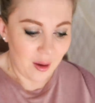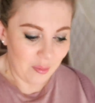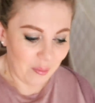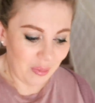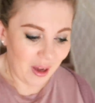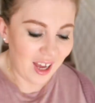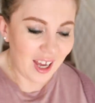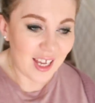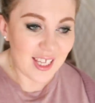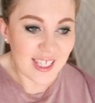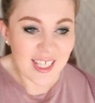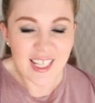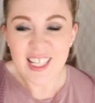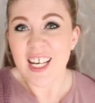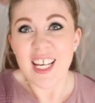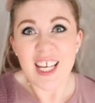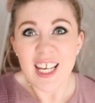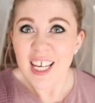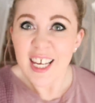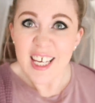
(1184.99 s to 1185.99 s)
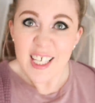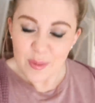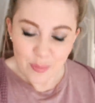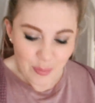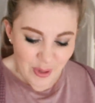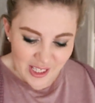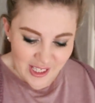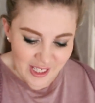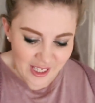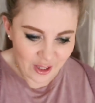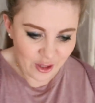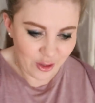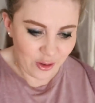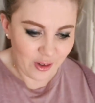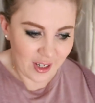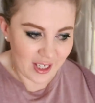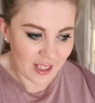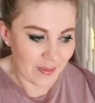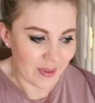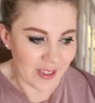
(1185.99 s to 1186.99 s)
personally it's busy at
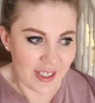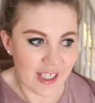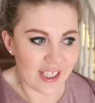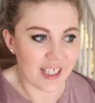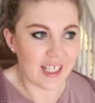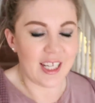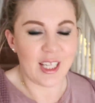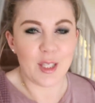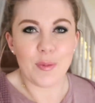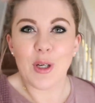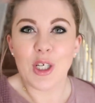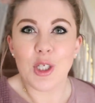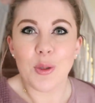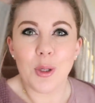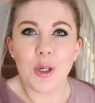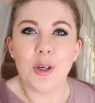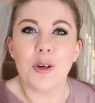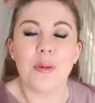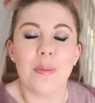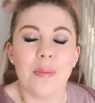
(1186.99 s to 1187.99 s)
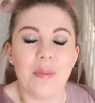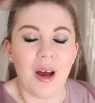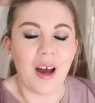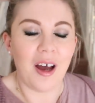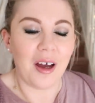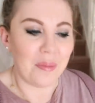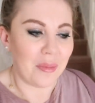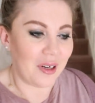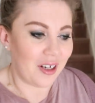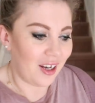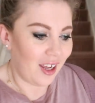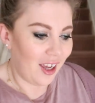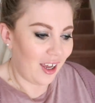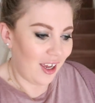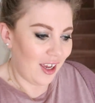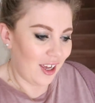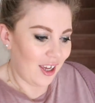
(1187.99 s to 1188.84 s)
Christmas, isn't it? Especially when you're a mum and